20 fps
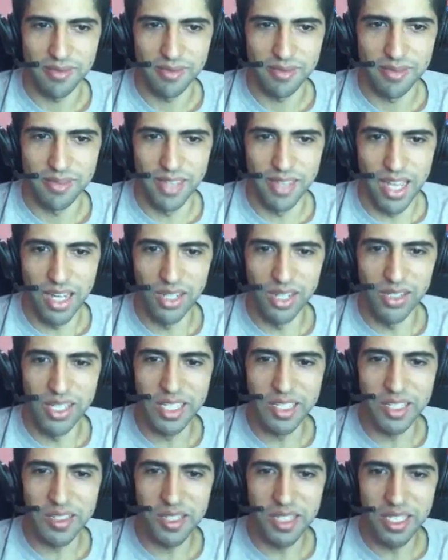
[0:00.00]
Not only
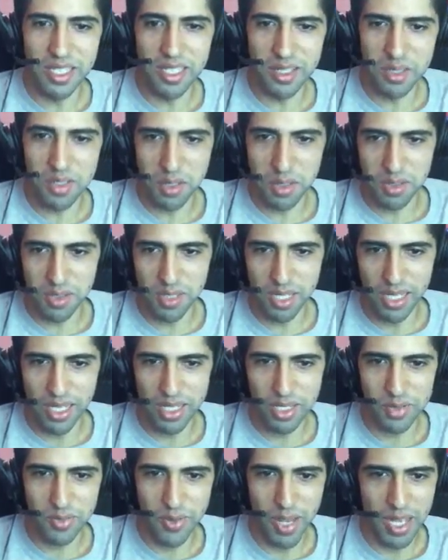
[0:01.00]
does he this
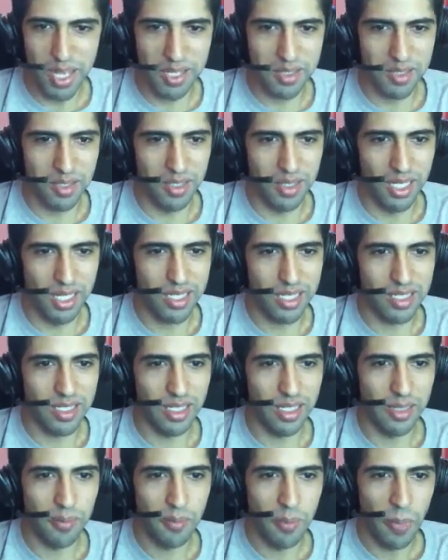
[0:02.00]
stage faster than Dixie,
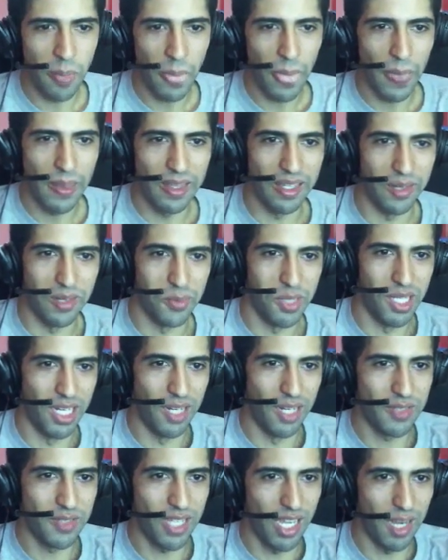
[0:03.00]
did it with
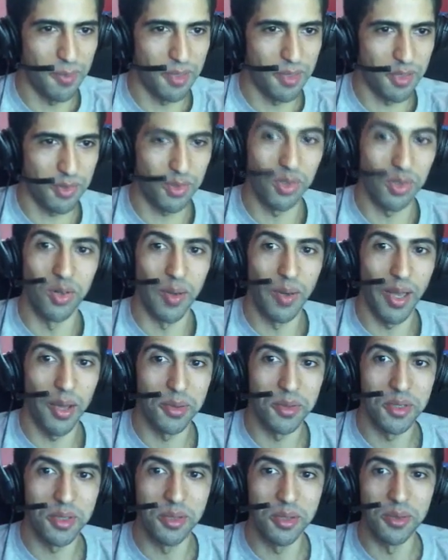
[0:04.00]
enough time to screw around,
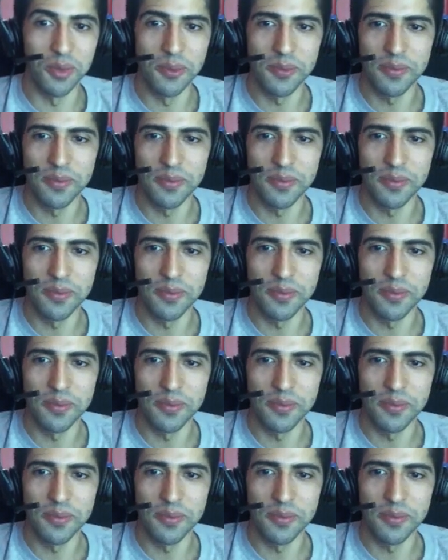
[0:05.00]
too.